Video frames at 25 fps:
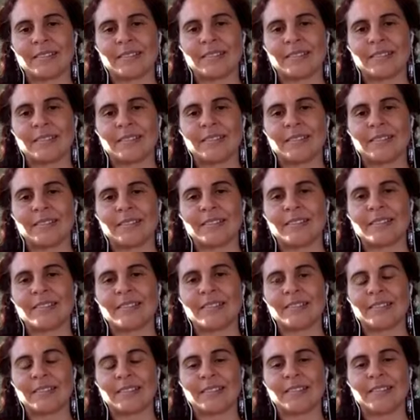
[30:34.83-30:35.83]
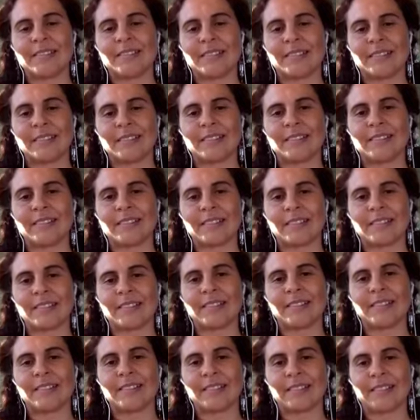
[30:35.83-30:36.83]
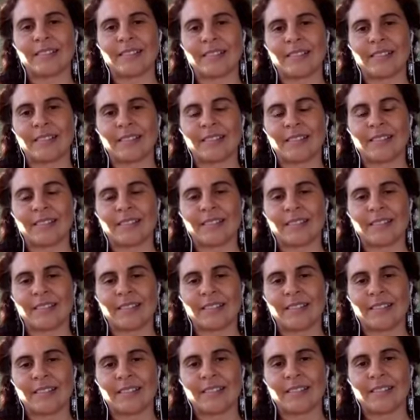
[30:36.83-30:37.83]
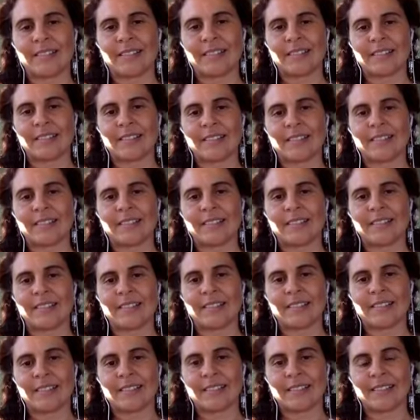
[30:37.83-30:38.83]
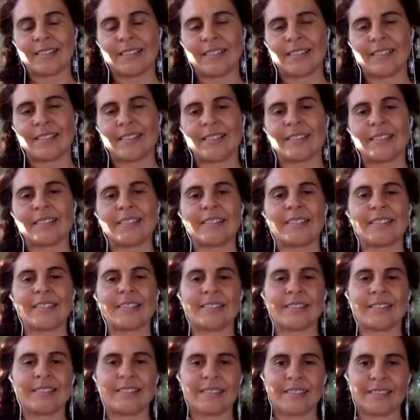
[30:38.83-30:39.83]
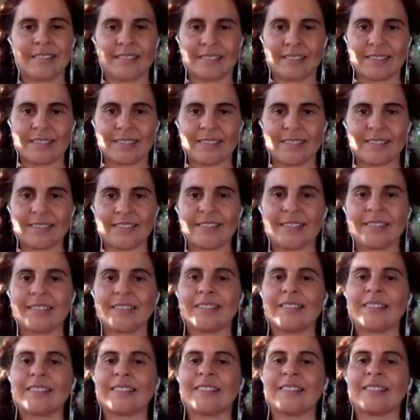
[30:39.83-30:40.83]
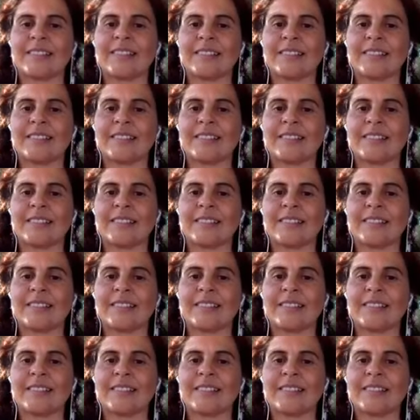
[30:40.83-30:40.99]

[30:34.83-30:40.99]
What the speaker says: This person isn't speaking.